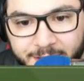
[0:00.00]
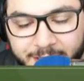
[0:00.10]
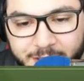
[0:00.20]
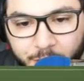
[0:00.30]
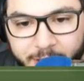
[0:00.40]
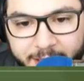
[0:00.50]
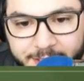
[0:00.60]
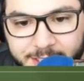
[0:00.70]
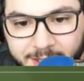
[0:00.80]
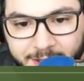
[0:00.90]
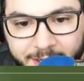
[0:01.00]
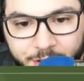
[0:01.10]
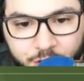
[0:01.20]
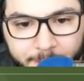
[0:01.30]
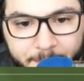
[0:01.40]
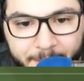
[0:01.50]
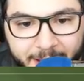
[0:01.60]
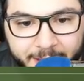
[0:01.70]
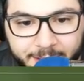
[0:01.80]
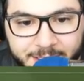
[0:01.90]
Let's go, Jens. And he drop it
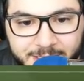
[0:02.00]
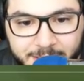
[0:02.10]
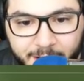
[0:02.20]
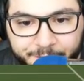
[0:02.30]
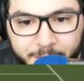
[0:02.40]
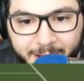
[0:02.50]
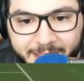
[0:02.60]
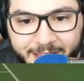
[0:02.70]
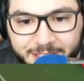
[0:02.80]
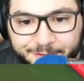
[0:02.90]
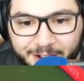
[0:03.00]
back in. This is lovely by Jens.